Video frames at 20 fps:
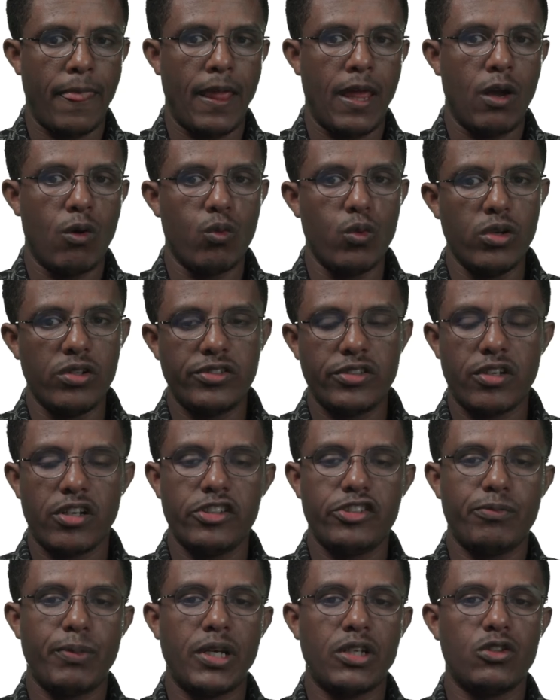with
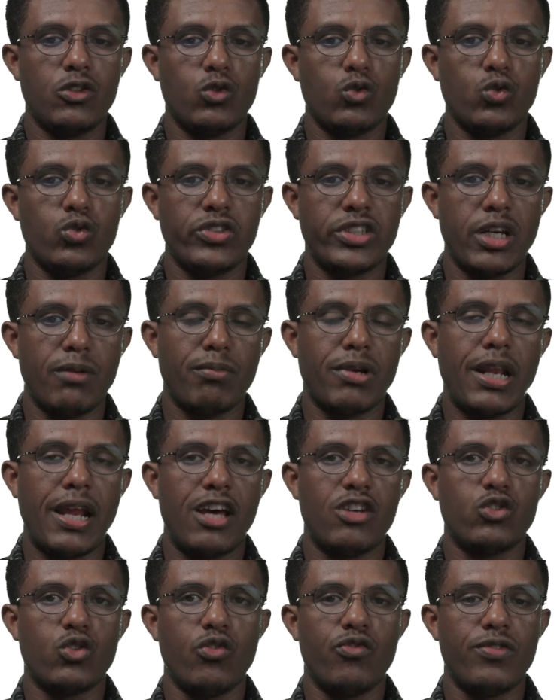respect to some
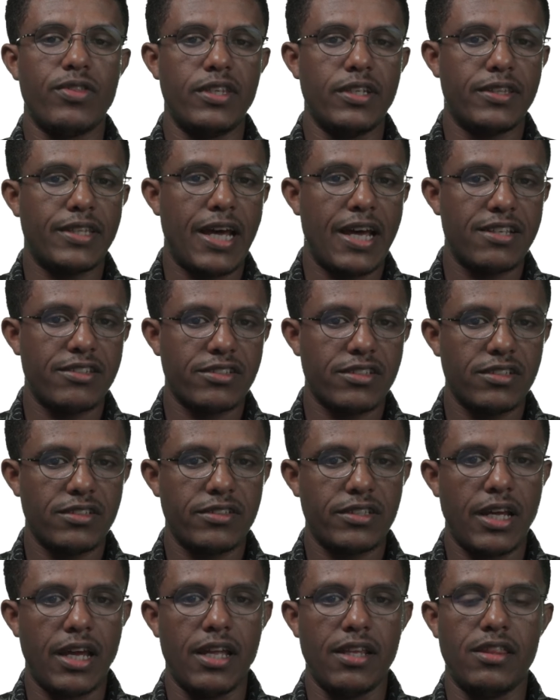class of the tasks
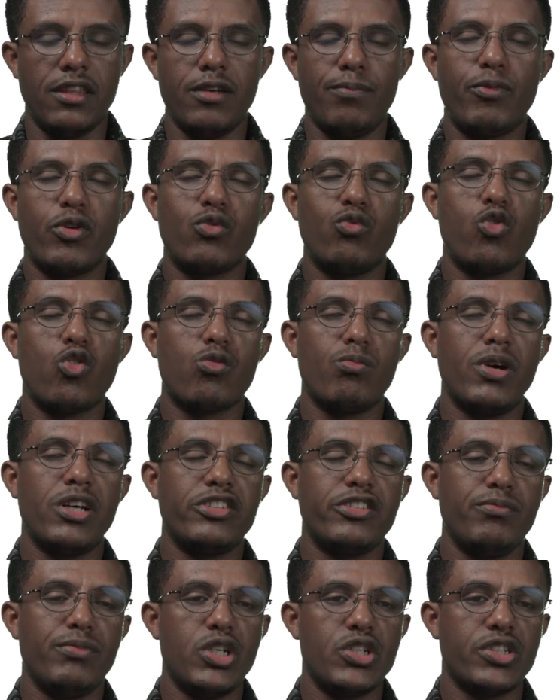and the
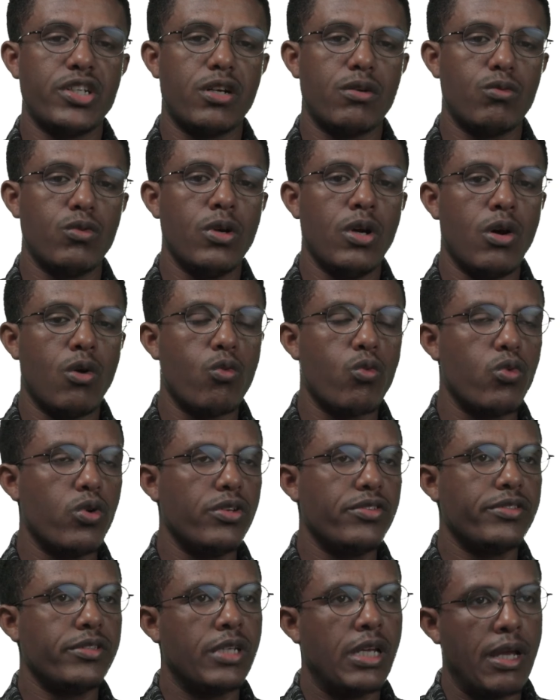performance measure
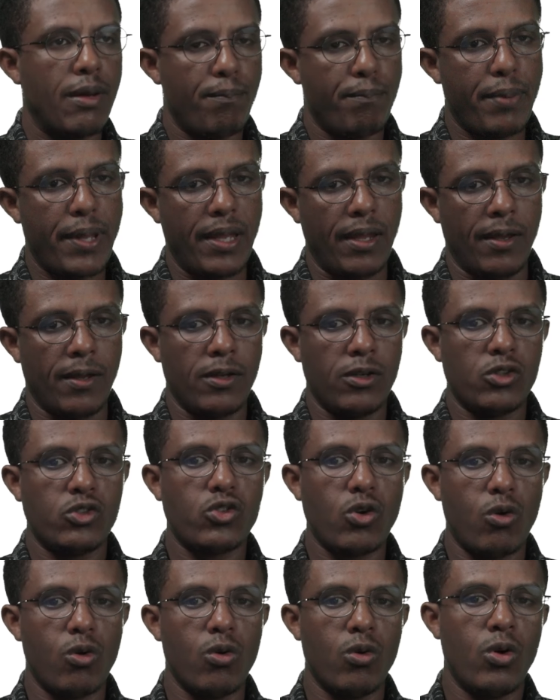with P.
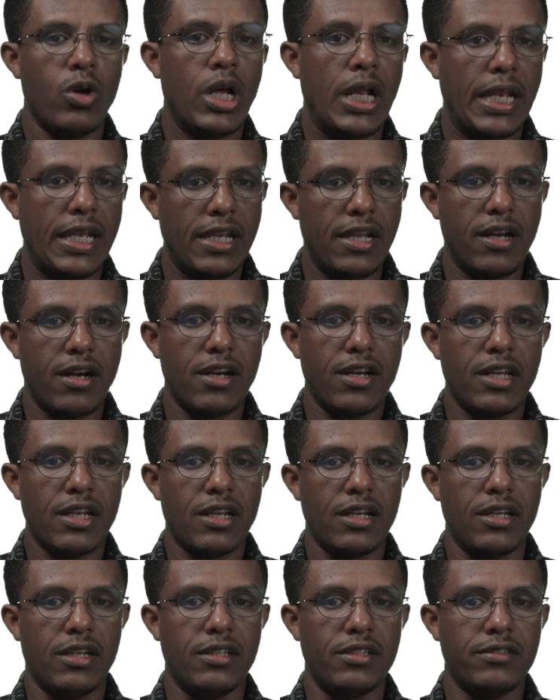So learning
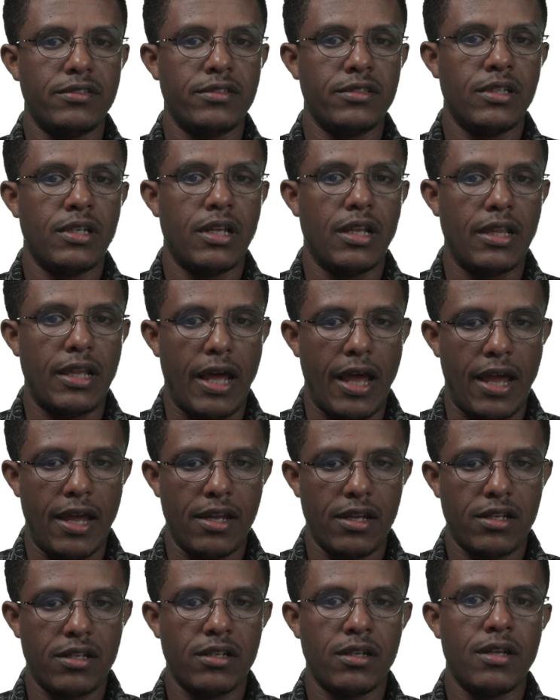is
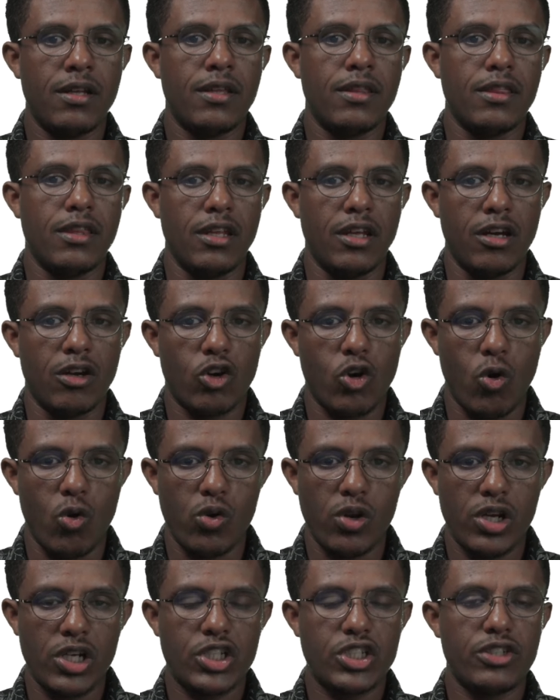like the
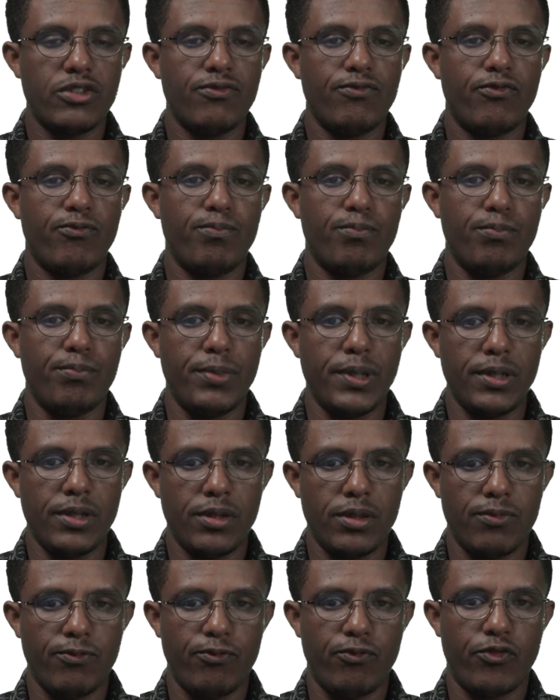connection
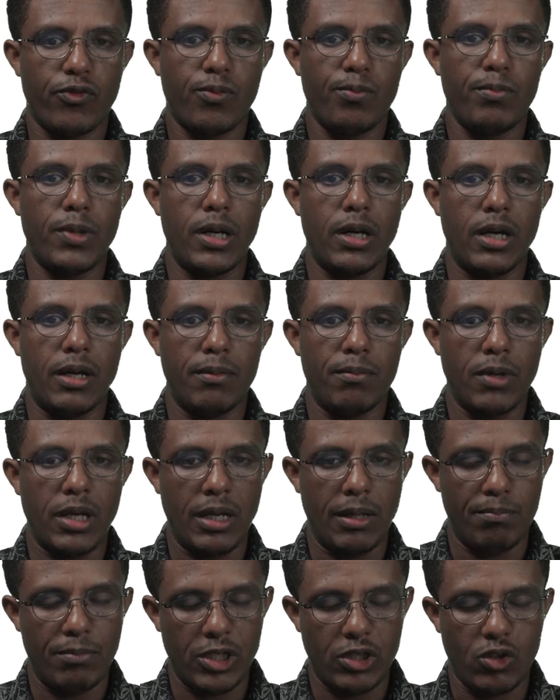
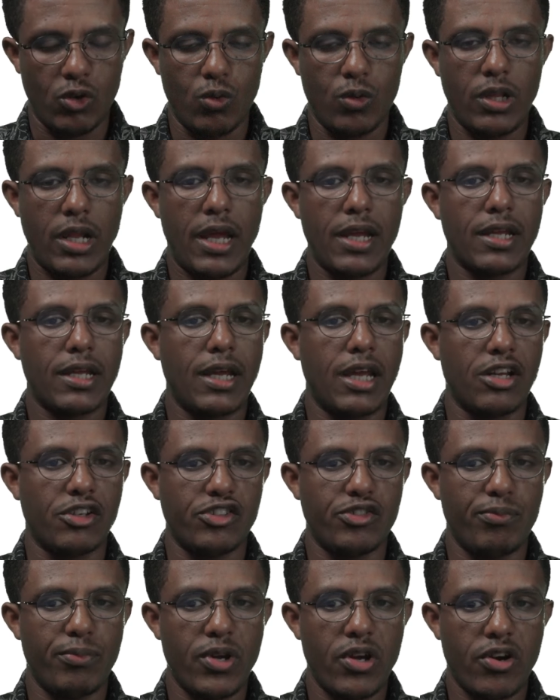between like
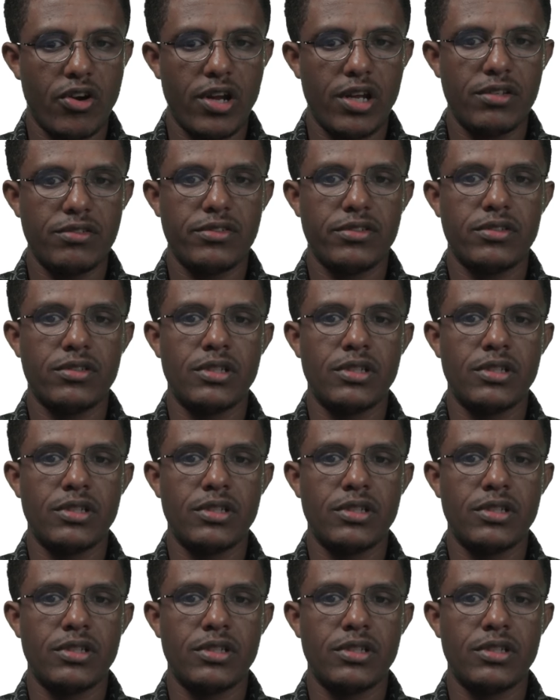experience,